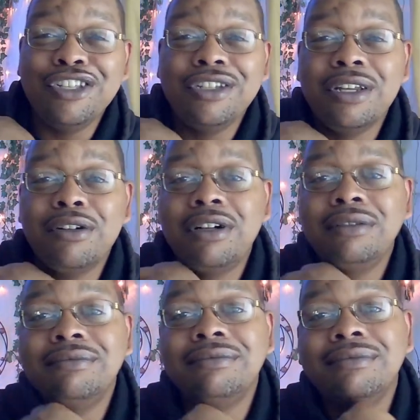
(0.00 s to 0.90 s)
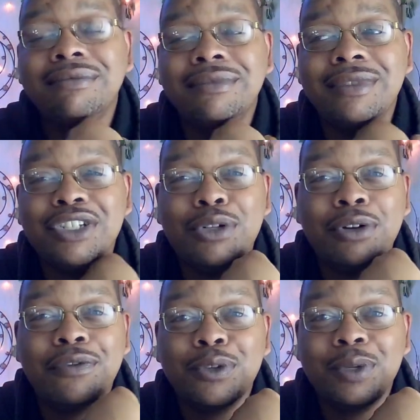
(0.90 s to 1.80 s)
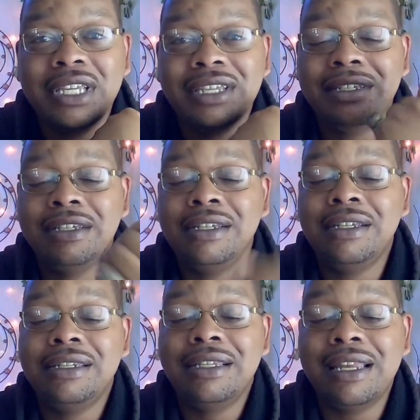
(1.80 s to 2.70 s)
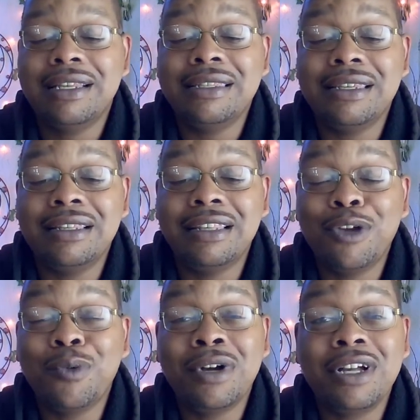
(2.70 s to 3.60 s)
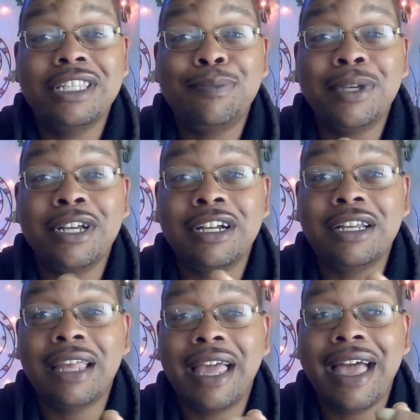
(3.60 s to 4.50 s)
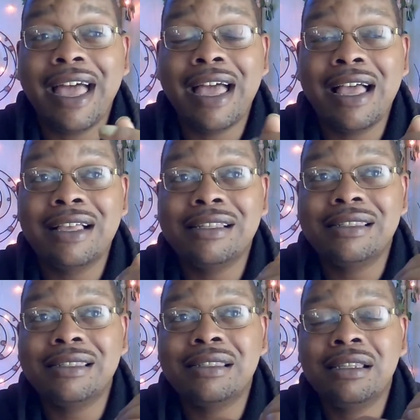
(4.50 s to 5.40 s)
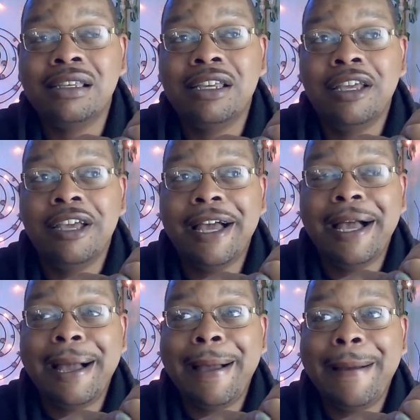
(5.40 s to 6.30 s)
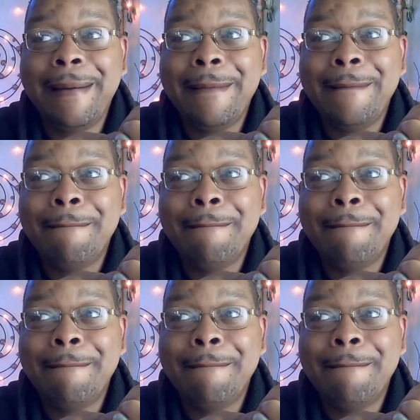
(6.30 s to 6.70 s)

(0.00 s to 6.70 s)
general, general for the week to kind of see like what Spirit has um,